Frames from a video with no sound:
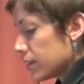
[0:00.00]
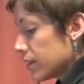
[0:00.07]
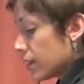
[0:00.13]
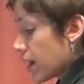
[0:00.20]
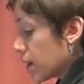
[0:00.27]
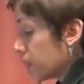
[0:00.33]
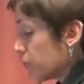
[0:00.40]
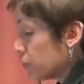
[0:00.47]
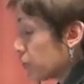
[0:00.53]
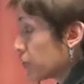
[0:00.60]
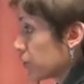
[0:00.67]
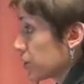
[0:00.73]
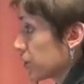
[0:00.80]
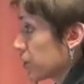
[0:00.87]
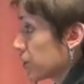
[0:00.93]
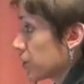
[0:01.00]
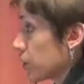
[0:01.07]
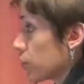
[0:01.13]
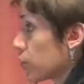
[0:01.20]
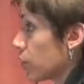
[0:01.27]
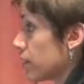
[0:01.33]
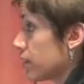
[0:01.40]
Now, I mentioned earlier
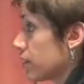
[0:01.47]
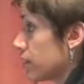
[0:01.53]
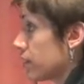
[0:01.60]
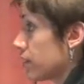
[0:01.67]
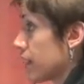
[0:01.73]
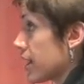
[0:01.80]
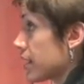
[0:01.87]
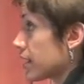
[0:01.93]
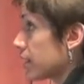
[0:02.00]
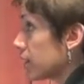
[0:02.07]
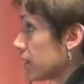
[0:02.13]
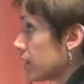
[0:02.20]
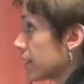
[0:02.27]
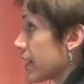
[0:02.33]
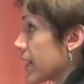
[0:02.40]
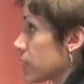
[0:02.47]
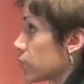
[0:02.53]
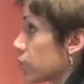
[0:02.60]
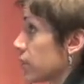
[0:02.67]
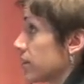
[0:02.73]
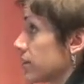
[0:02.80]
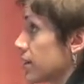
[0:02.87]
that when they kill an
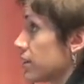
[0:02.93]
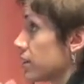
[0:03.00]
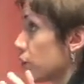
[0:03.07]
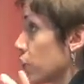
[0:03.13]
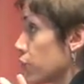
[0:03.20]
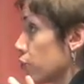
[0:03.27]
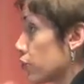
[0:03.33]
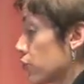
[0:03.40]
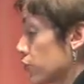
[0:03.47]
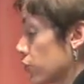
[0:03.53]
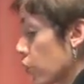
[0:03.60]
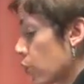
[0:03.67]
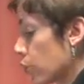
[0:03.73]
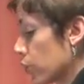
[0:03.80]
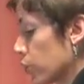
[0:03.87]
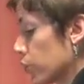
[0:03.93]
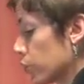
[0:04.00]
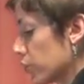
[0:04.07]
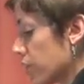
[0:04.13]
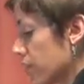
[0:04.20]
animal, they tend to go for a chokehold